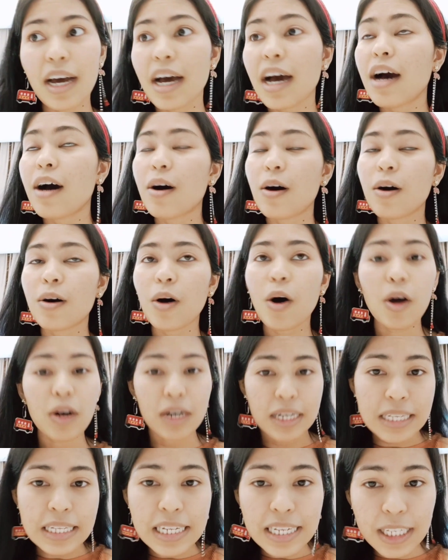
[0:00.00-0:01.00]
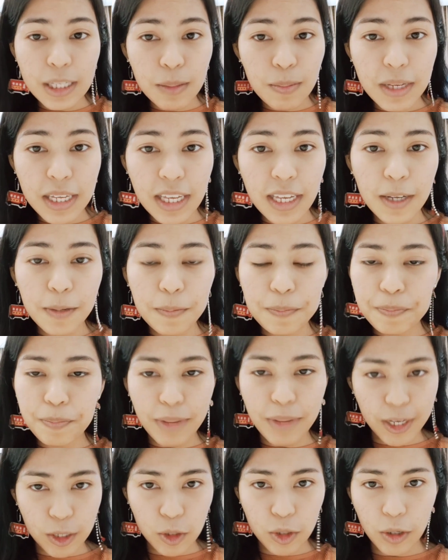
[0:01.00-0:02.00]
Honestly speaking,
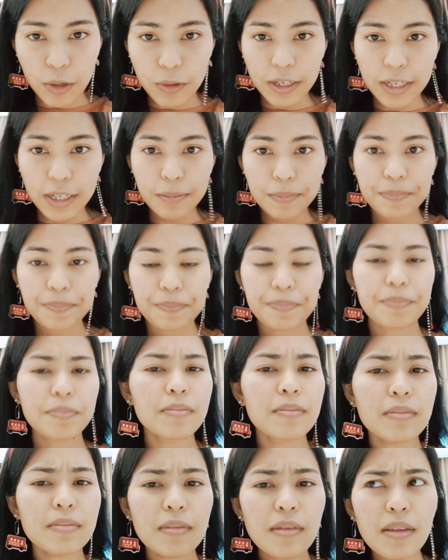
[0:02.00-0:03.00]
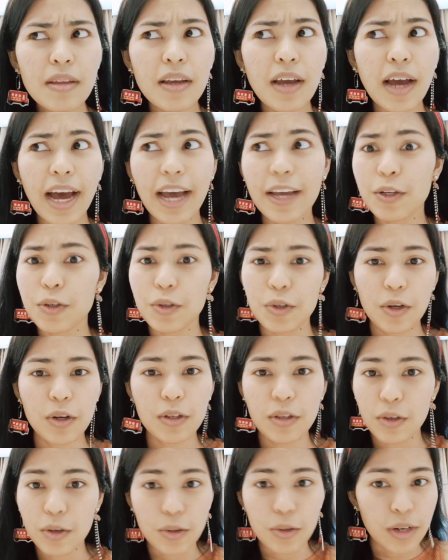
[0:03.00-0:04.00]
backstory, I do not
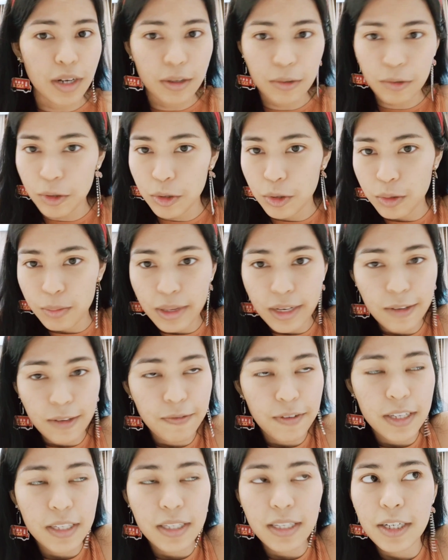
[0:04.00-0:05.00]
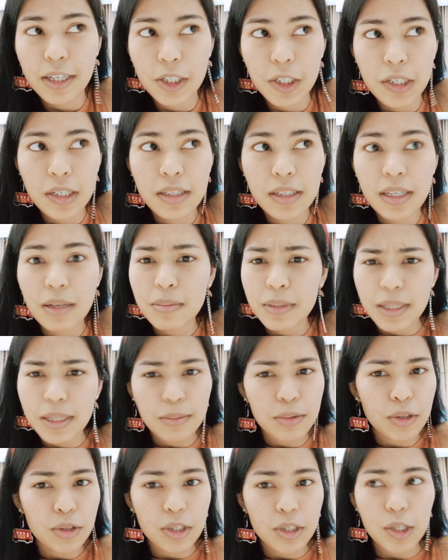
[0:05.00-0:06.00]
know how to do manifestation. Sometimes
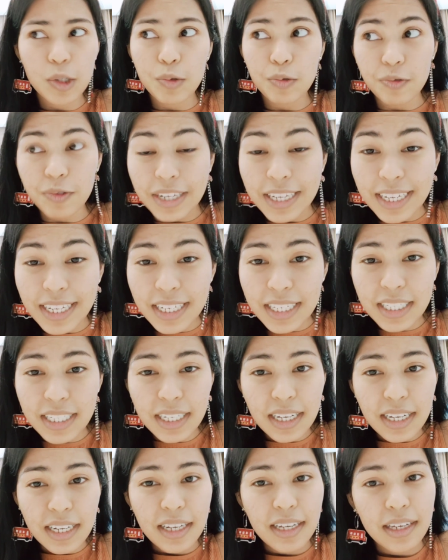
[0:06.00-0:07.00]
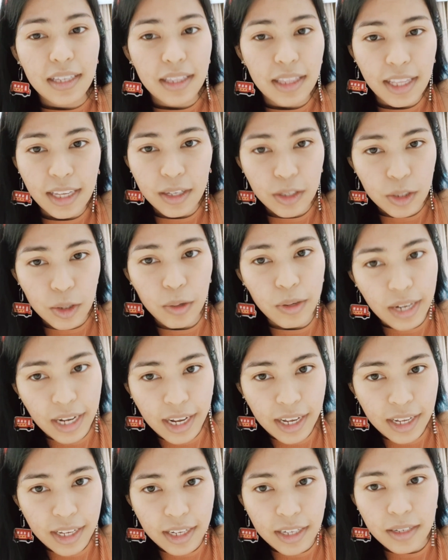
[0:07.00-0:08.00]
you just read things
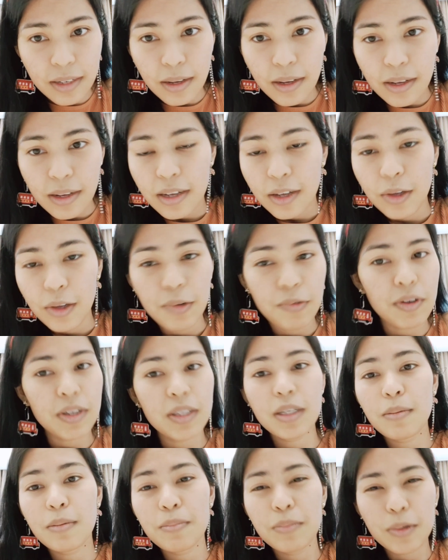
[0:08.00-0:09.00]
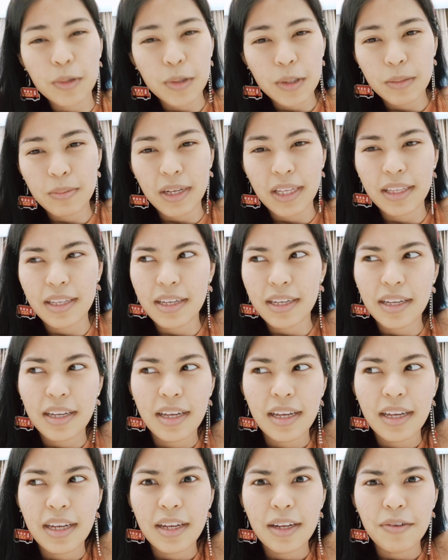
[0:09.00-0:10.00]
online, you read some books, but
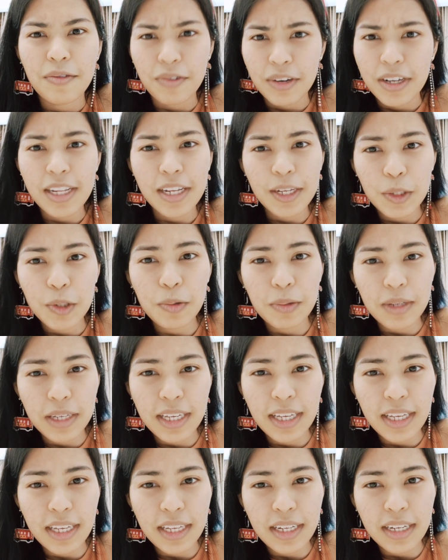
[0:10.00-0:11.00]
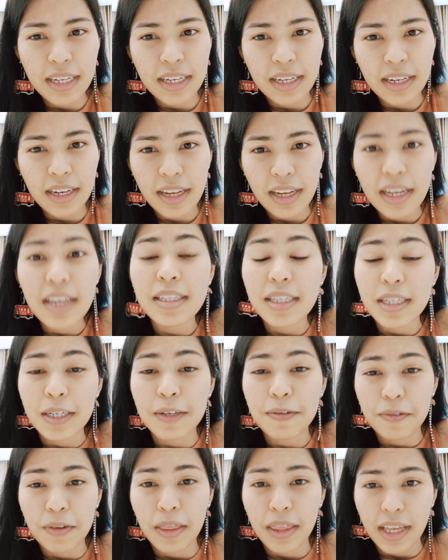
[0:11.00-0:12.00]
really doing it is a
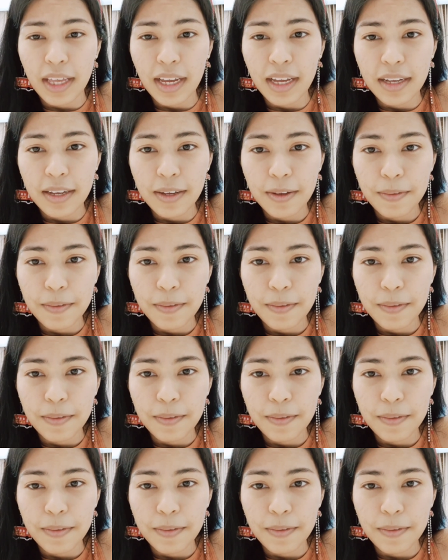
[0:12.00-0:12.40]
different thing.